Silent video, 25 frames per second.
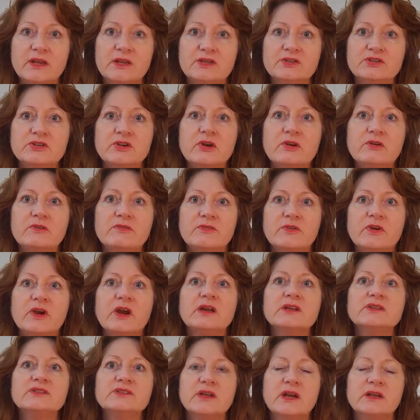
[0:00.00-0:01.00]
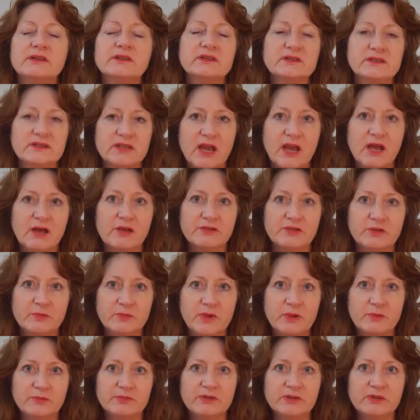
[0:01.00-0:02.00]
So for us on the south to
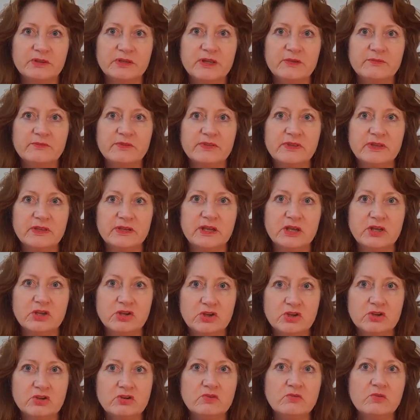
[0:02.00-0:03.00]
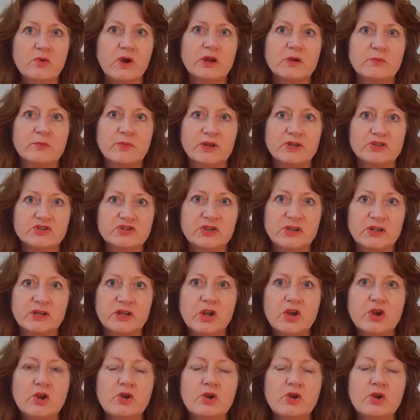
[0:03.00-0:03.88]
be able to live within a new water budget,